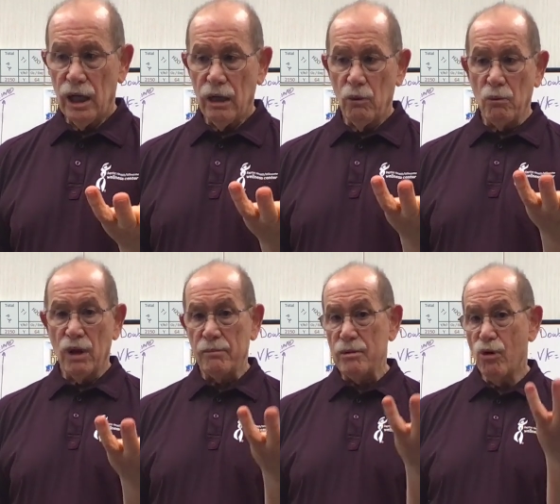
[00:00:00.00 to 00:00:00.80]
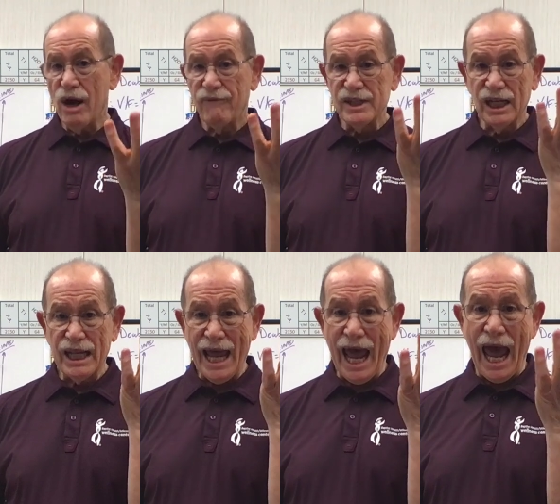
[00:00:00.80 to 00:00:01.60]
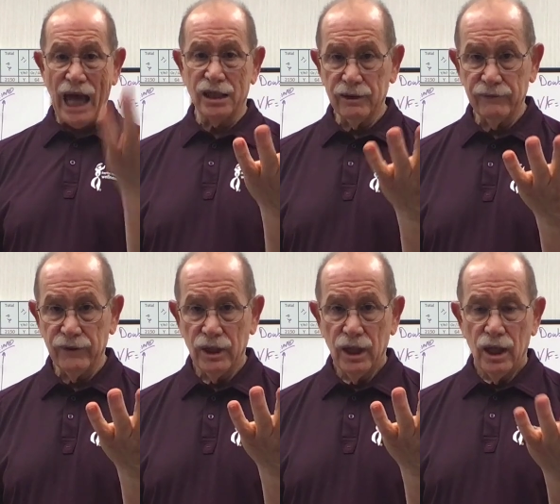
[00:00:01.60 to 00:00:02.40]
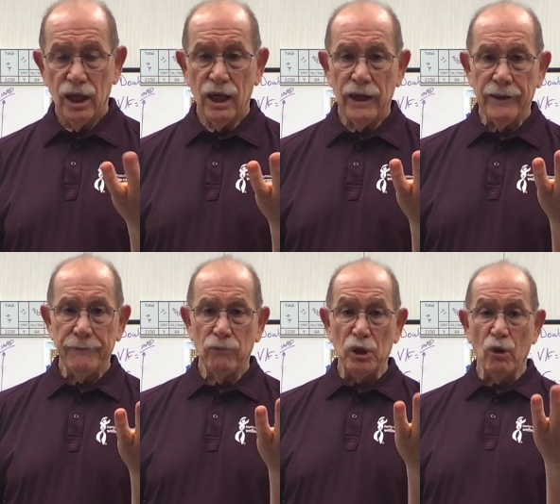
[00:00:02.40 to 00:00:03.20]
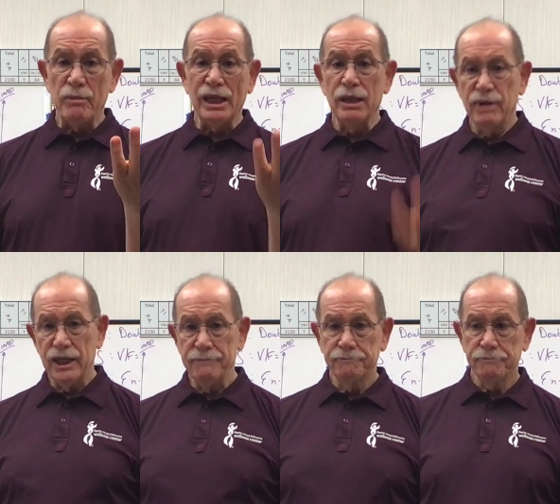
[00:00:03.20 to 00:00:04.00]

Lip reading: We want to be more physically active. We don't want to be limited.